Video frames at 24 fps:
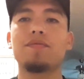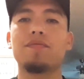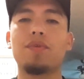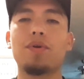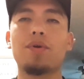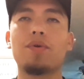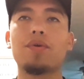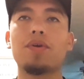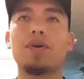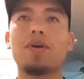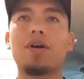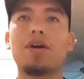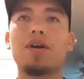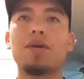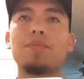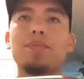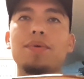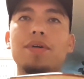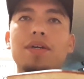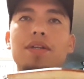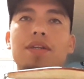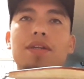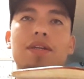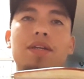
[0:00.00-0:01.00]

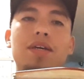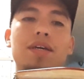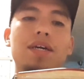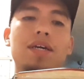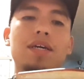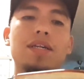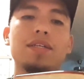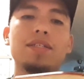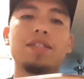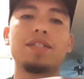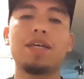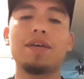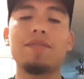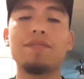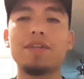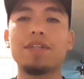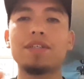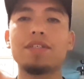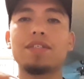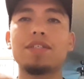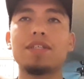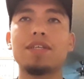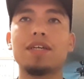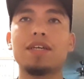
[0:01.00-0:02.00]
fluorocarbon and a
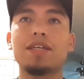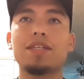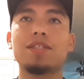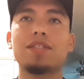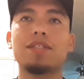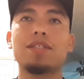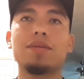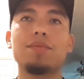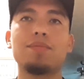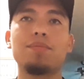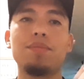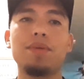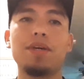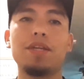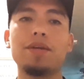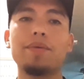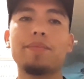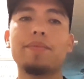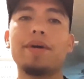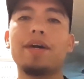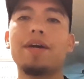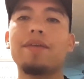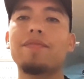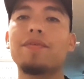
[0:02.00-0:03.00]
7-6
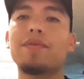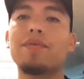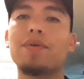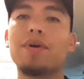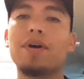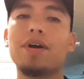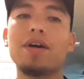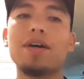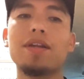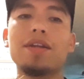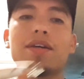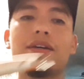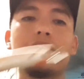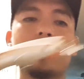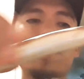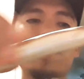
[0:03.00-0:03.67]
medium heavy rod.